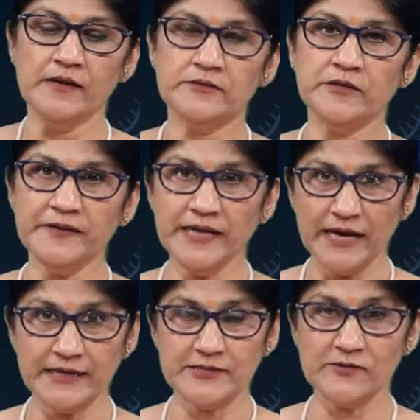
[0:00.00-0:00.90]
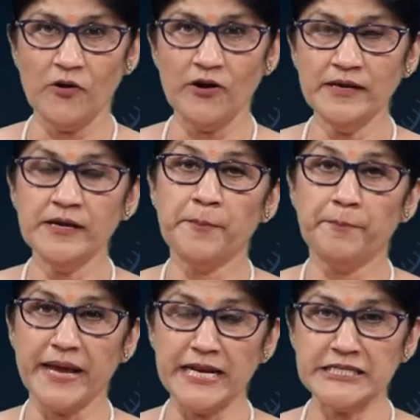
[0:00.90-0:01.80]
So we had dissolved
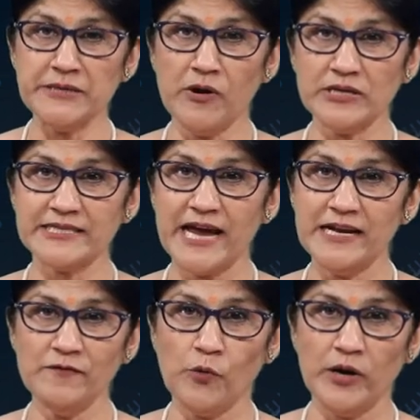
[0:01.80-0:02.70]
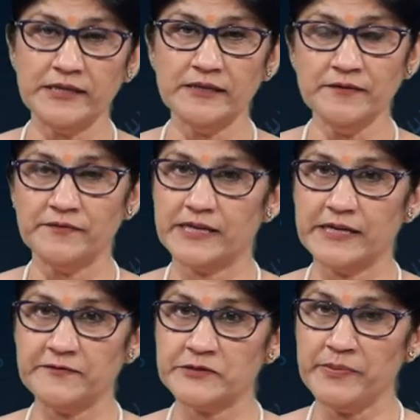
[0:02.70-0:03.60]
magnesium oxide in water, which
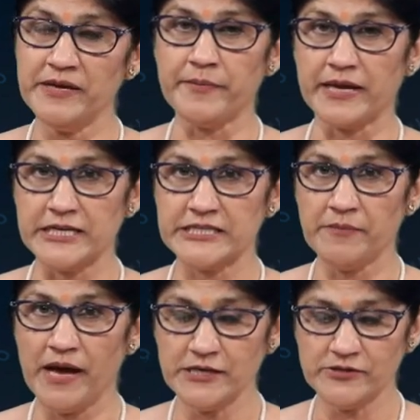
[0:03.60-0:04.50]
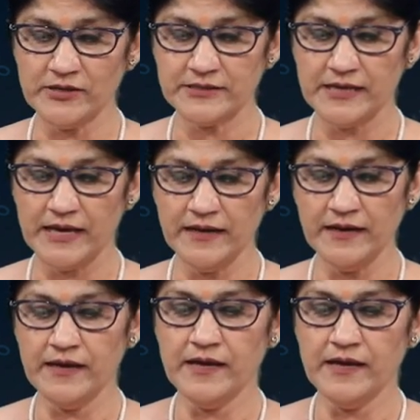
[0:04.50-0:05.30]
gives me magnesium hydroxide.